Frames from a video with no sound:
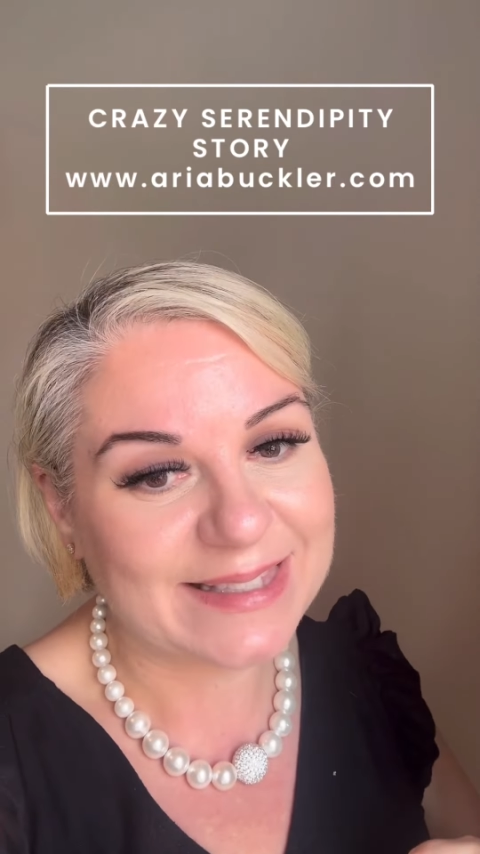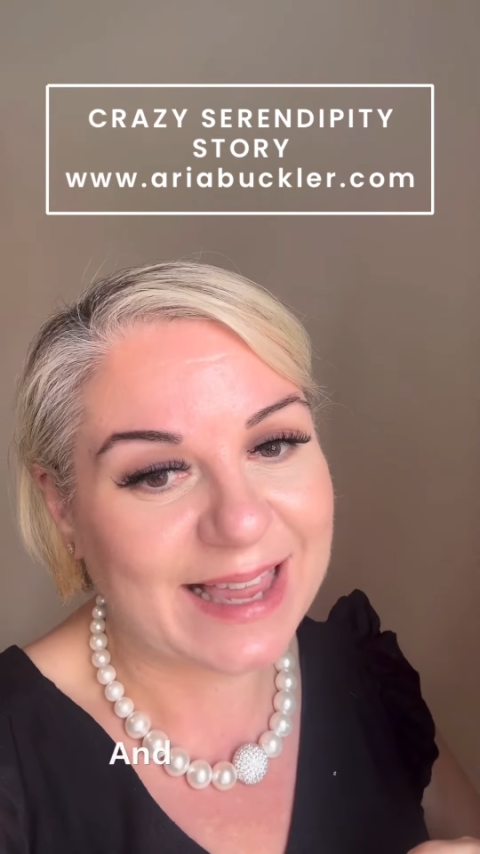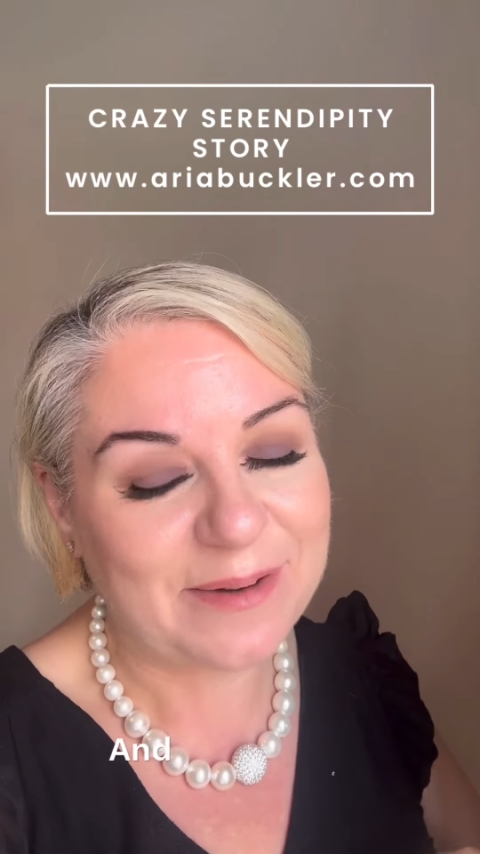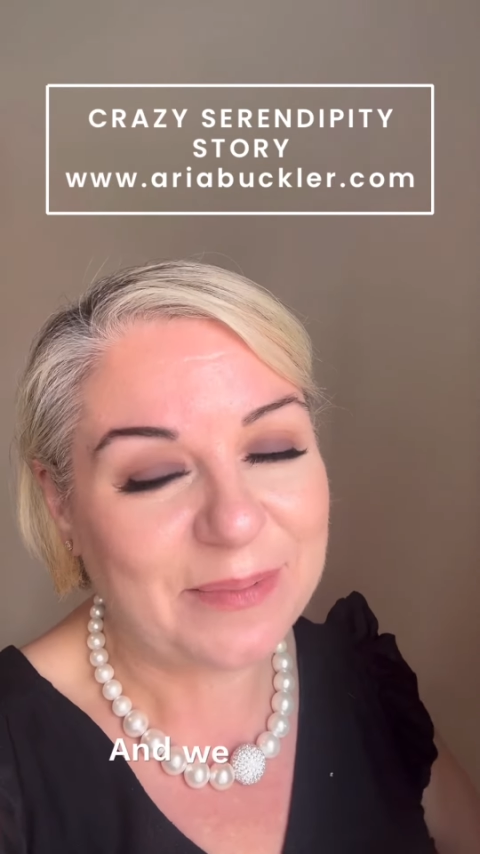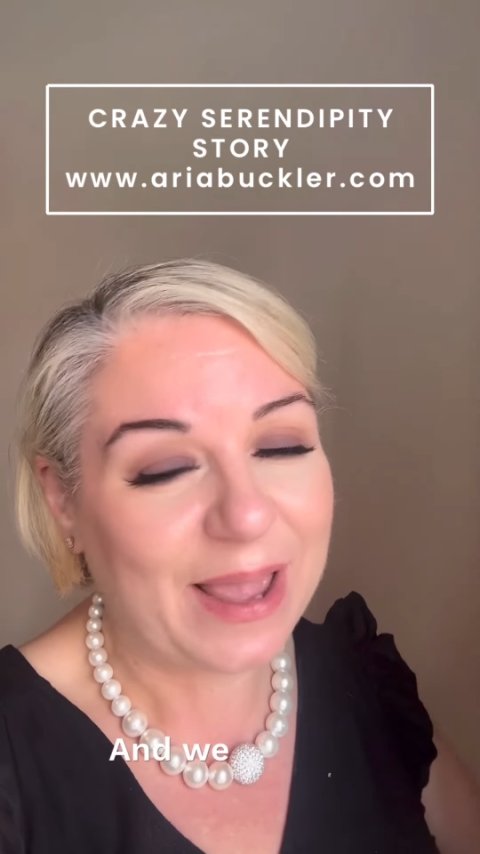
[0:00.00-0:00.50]

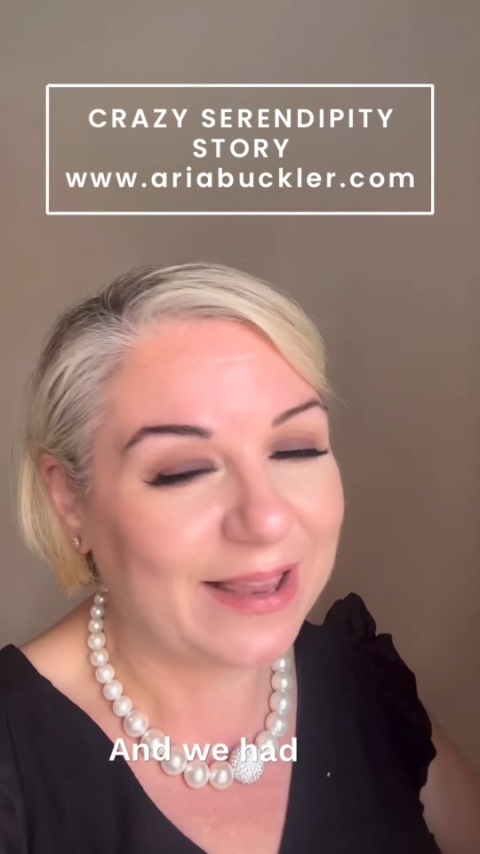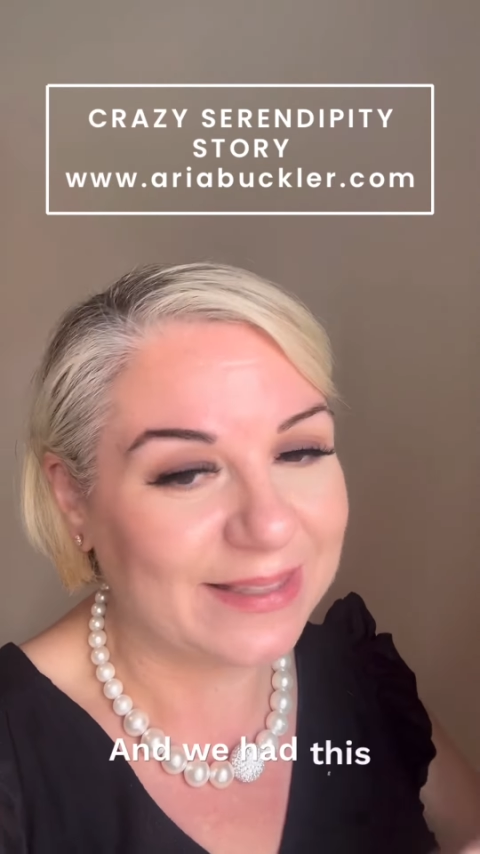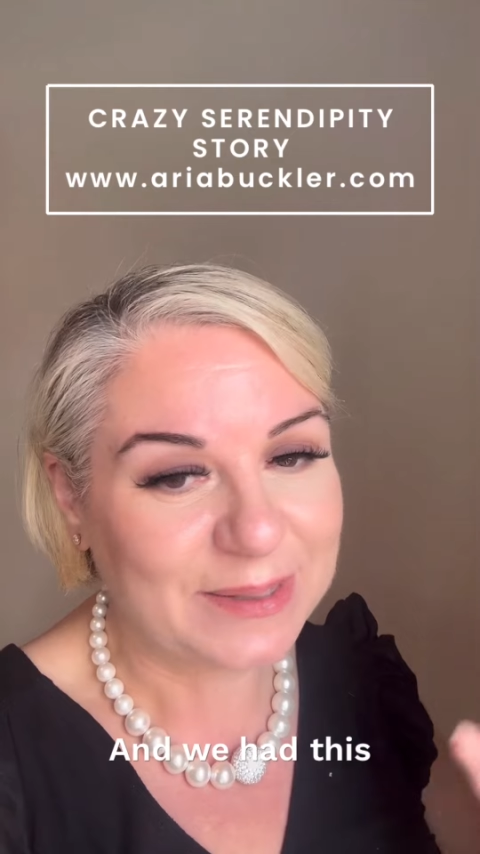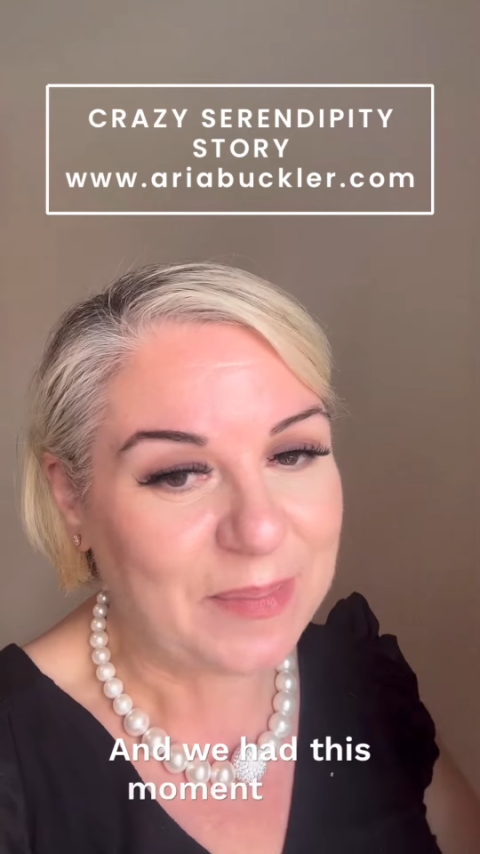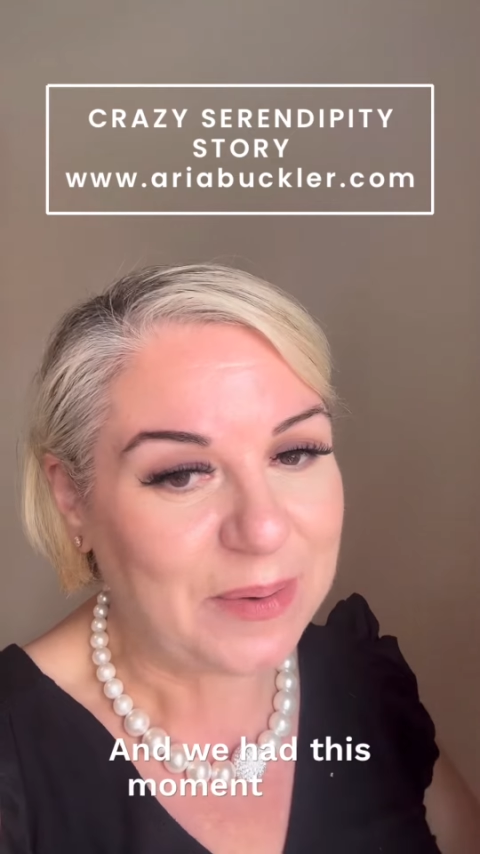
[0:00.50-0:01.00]
And we had
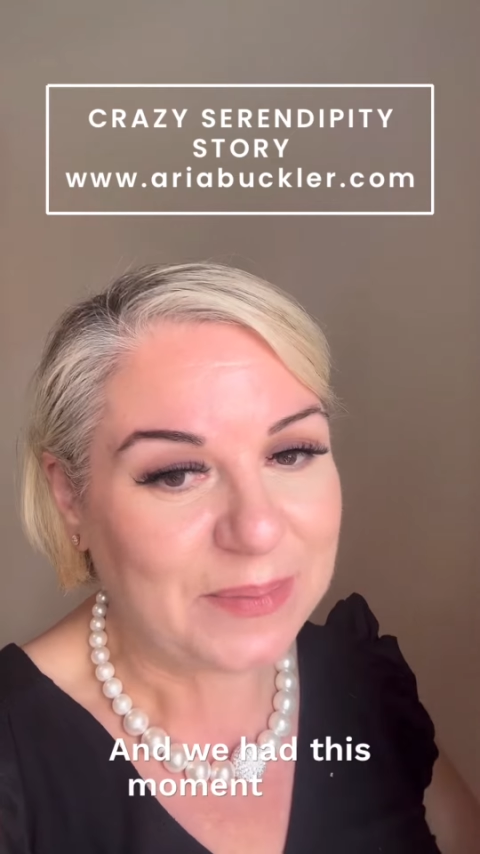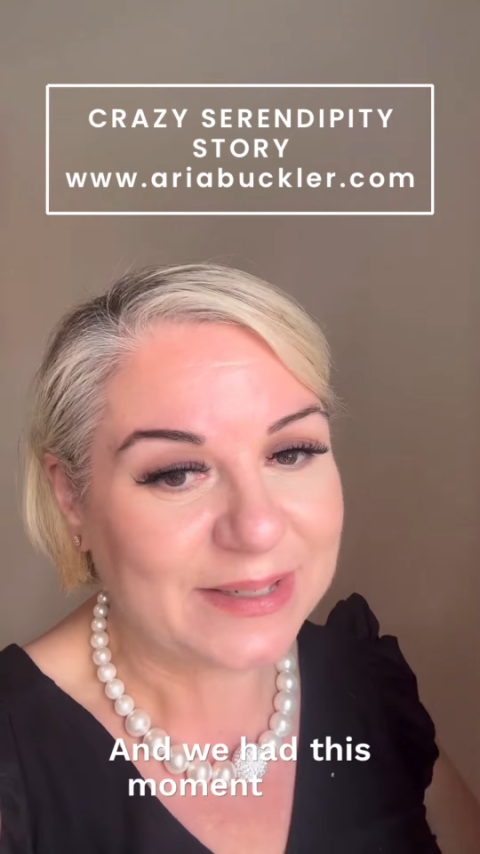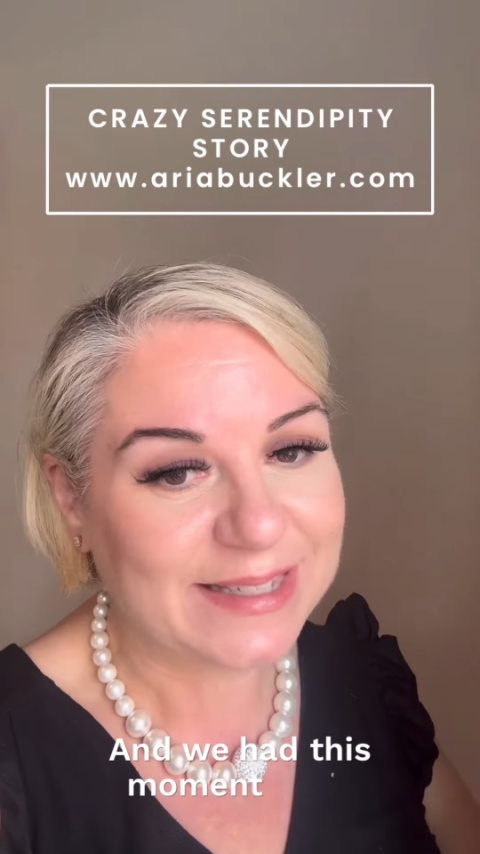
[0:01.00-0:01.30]
this moment,